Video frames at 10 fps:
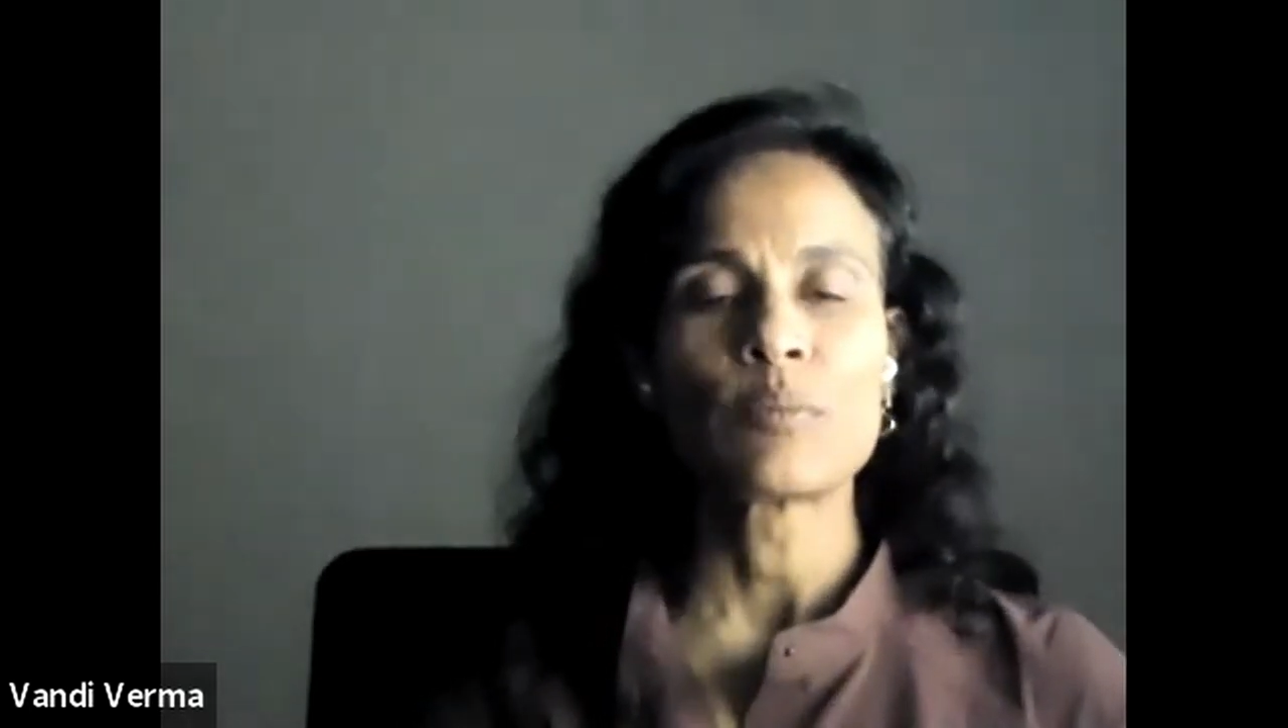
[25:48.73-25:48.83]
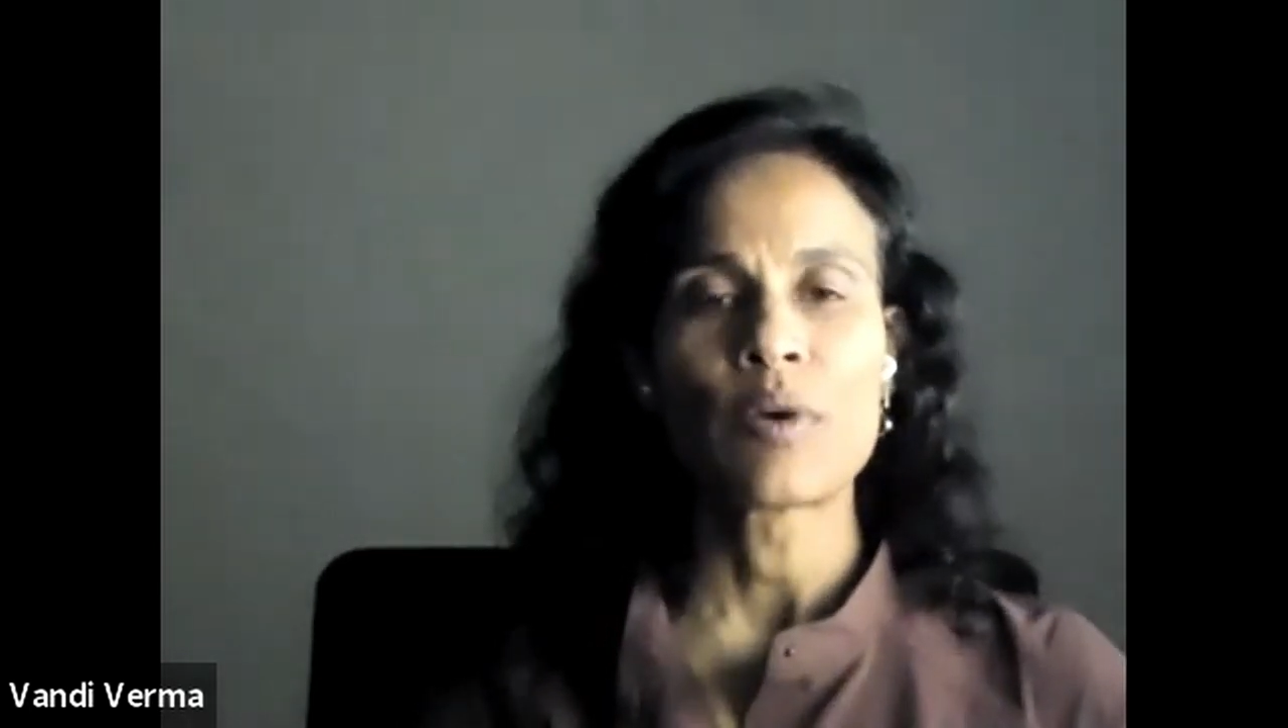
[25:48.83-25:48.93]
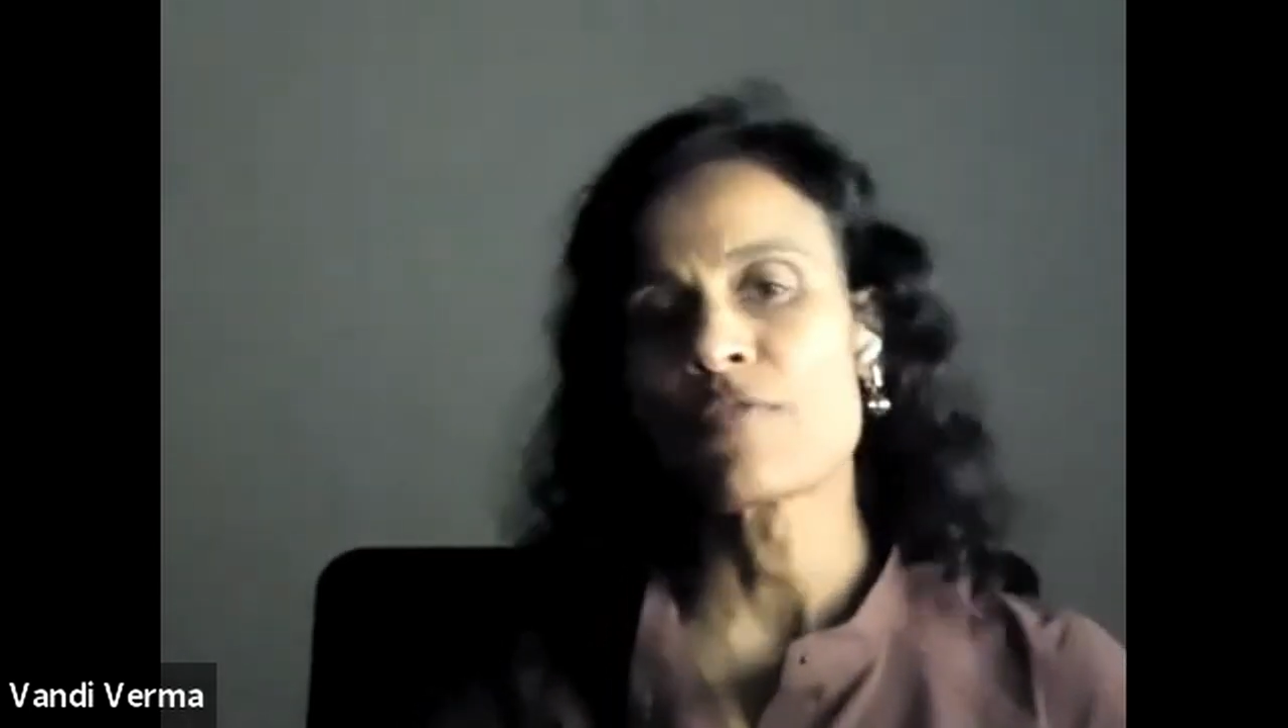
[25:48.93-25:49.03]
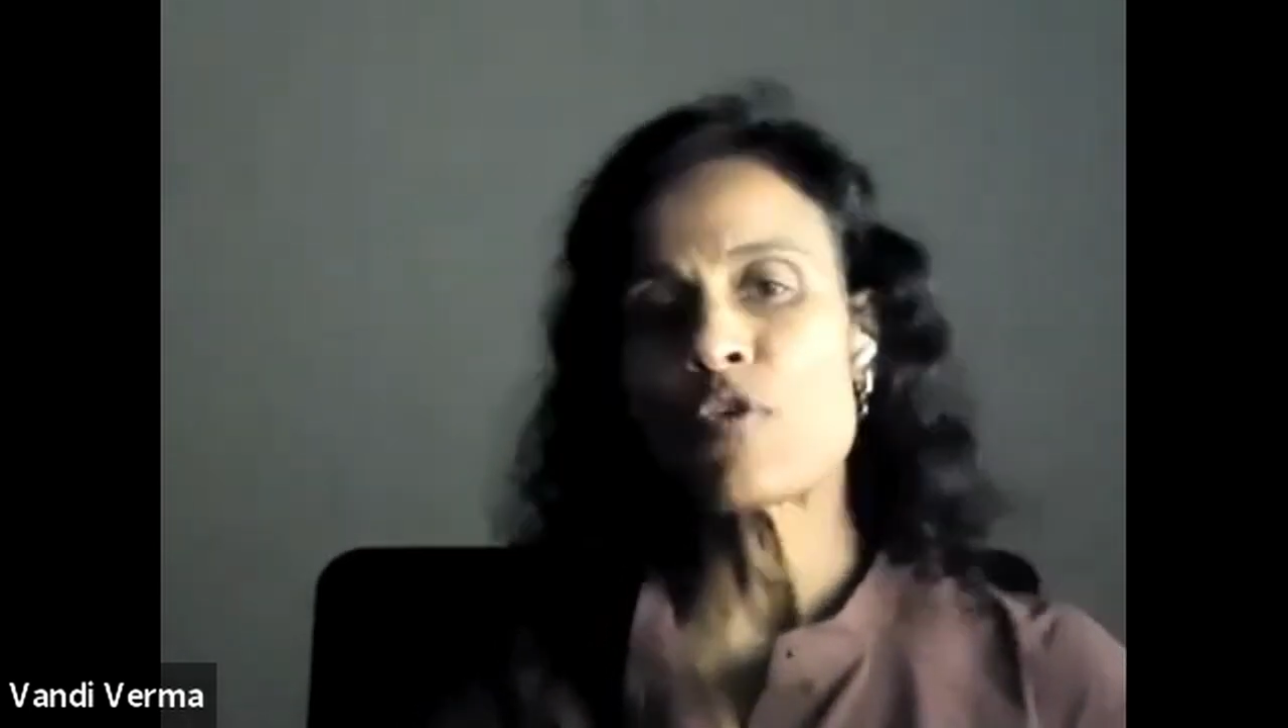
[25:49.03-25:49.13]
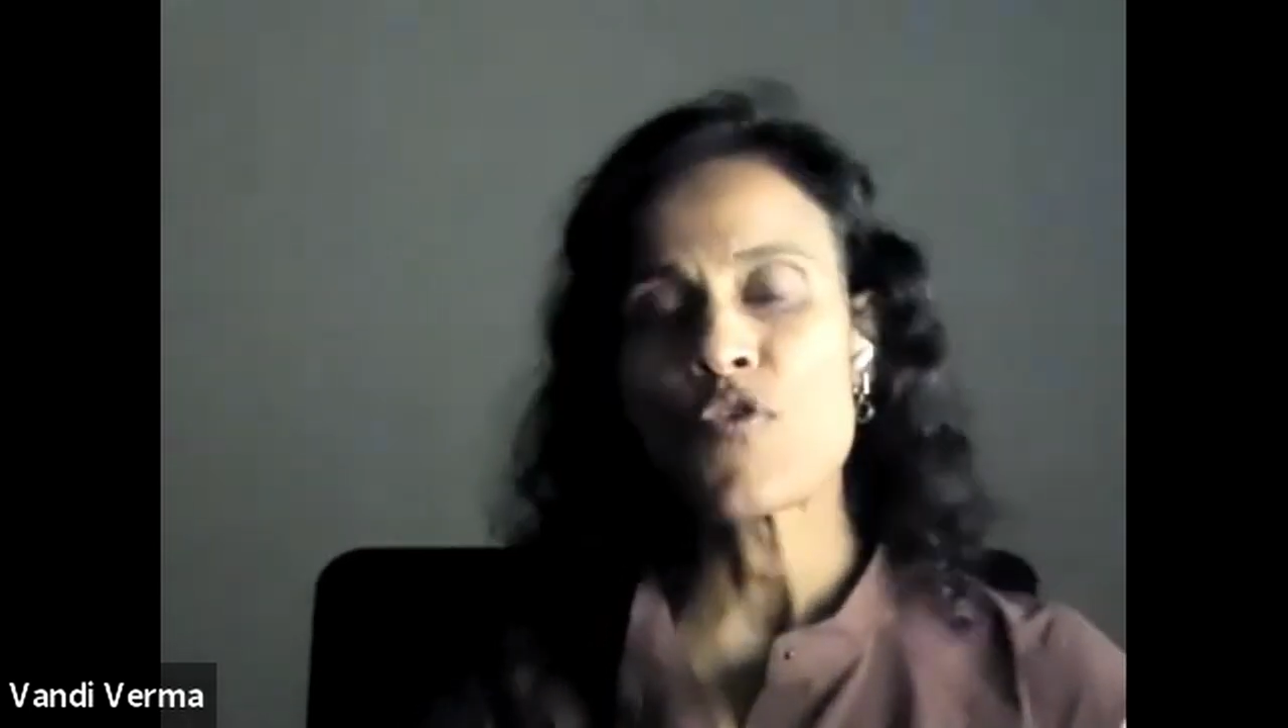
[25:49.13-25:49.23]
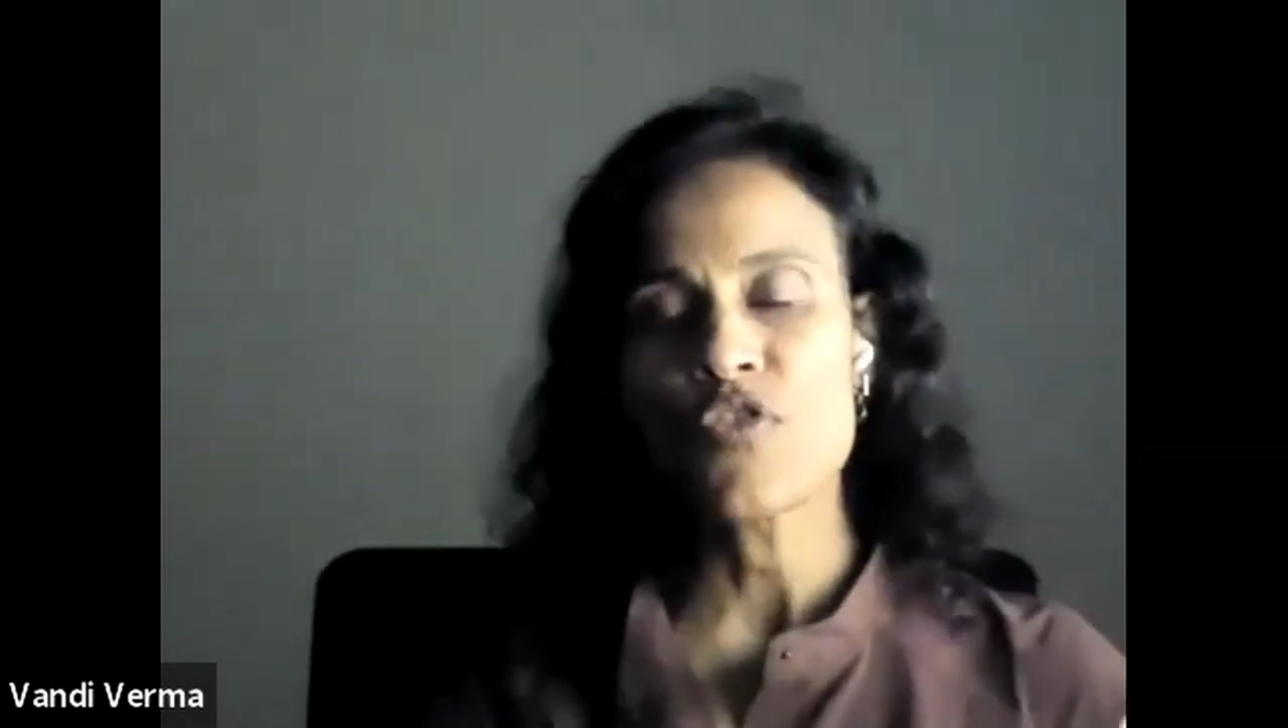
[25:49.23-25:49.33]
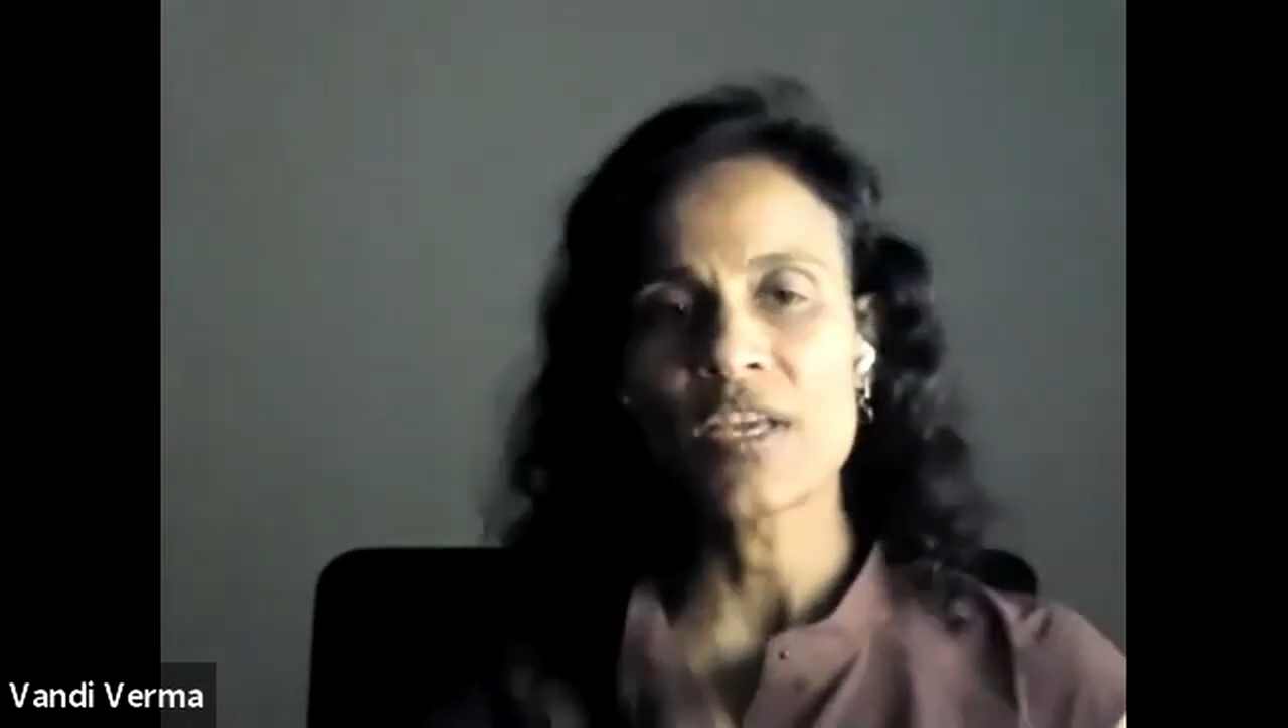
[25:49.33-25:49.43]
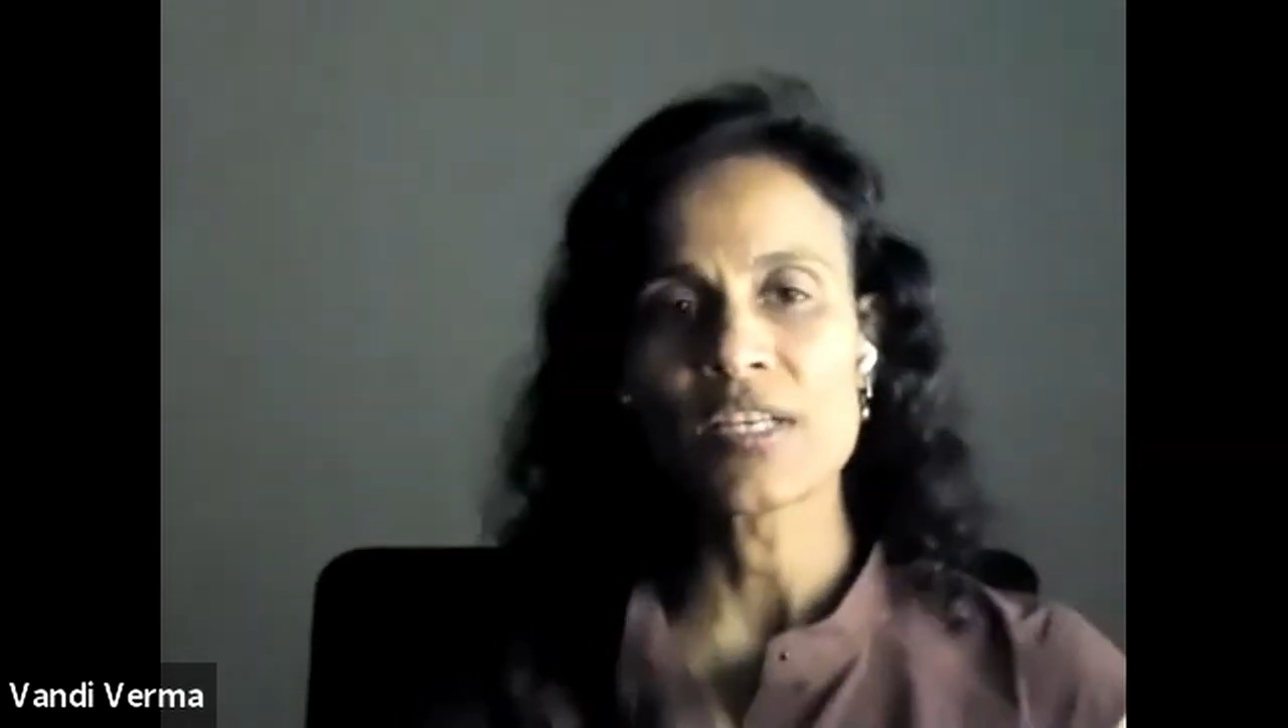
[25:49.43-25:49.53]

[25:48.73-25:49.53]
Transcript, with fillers: to Mars if you